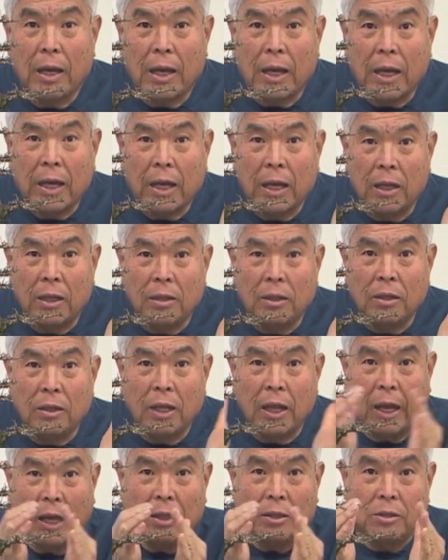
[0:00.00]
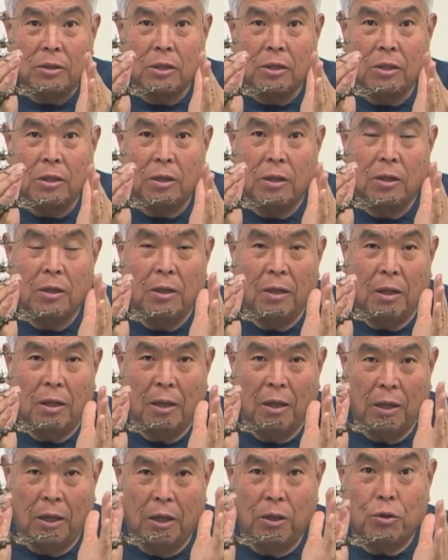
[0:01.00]
condensed
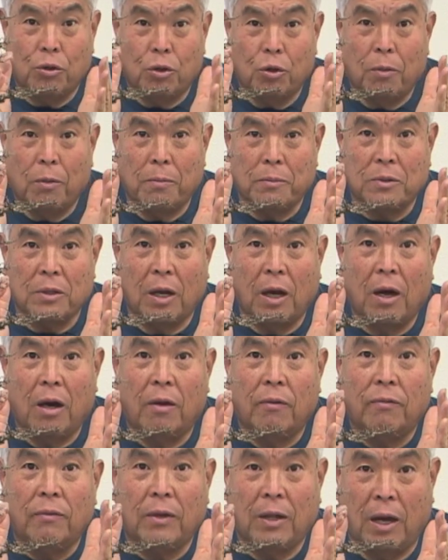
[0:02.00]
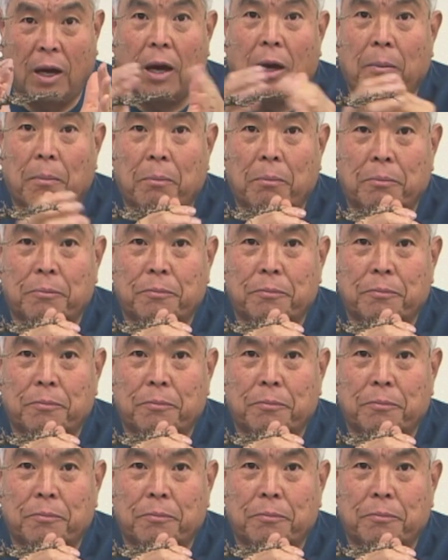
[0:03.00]
in terms of time.